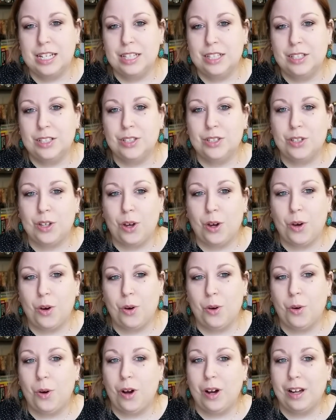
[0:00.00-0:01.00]

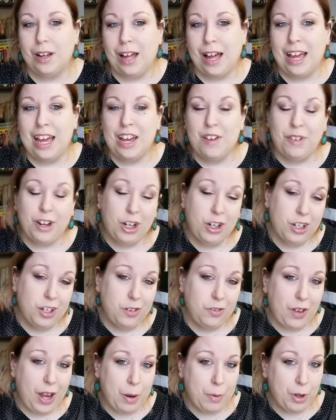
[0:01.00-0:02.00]
So if I could
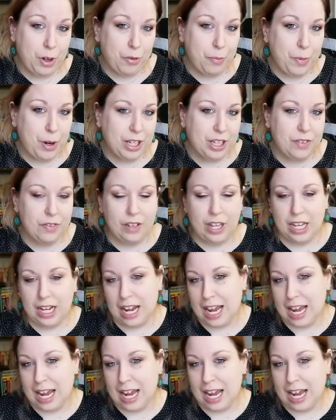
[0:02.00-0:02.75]
have, I would have brought the fan.